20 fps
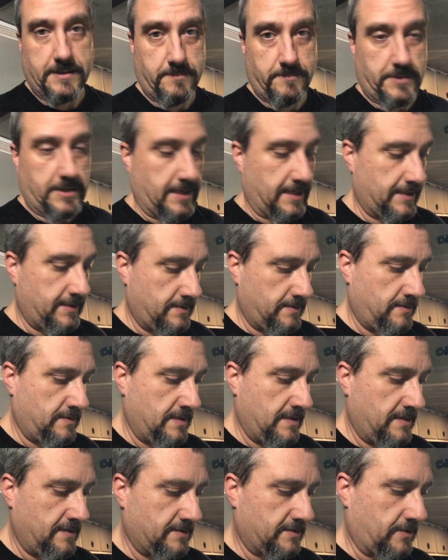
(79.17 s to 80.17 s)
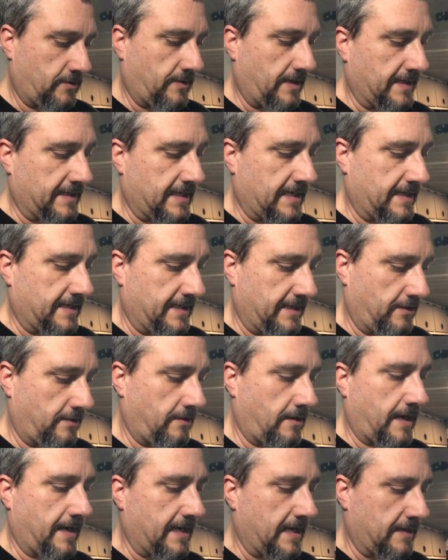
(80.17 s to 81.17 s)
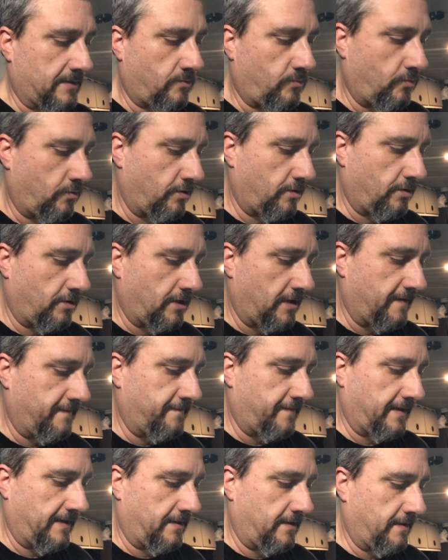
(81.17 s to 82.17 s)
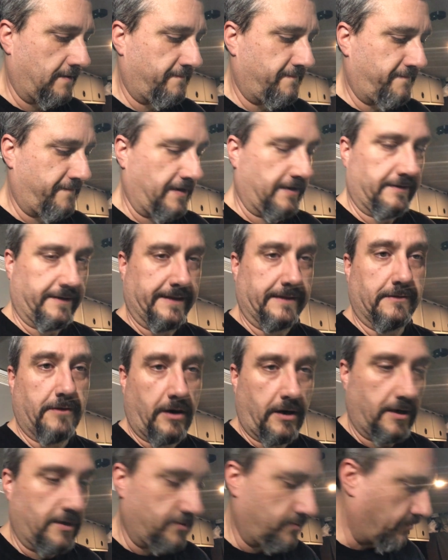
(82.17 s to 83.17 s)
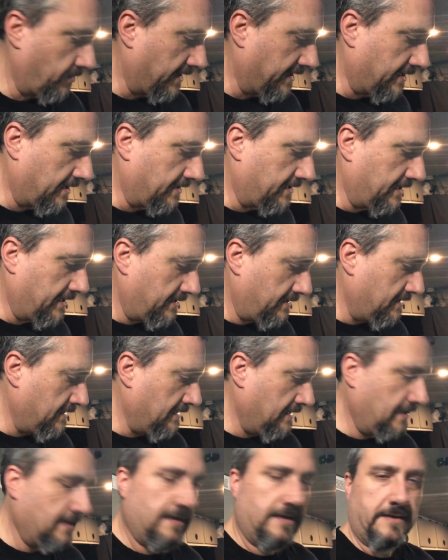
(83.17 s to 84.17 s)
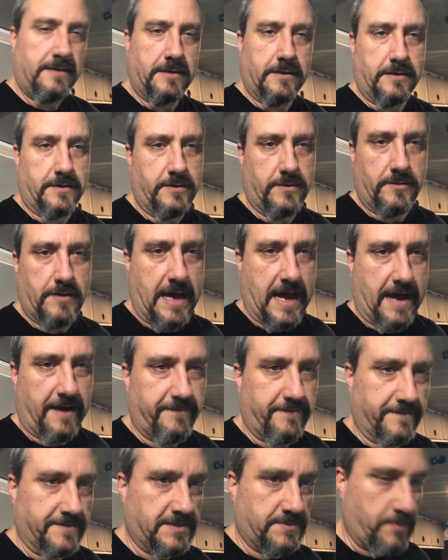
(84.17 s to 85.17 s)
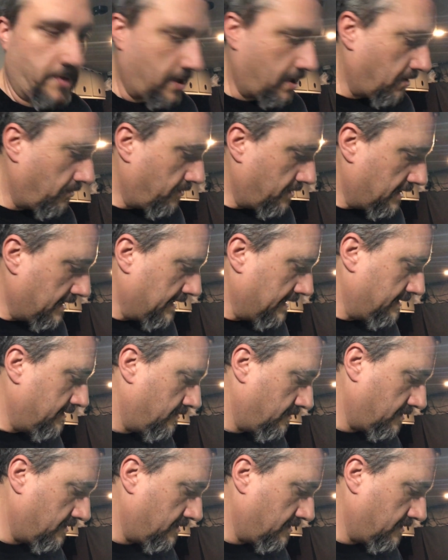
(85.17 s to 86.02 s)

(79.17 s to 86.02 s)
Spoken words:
in mine. So I got 1/4 of a fairly large red onion. You can do half a small one,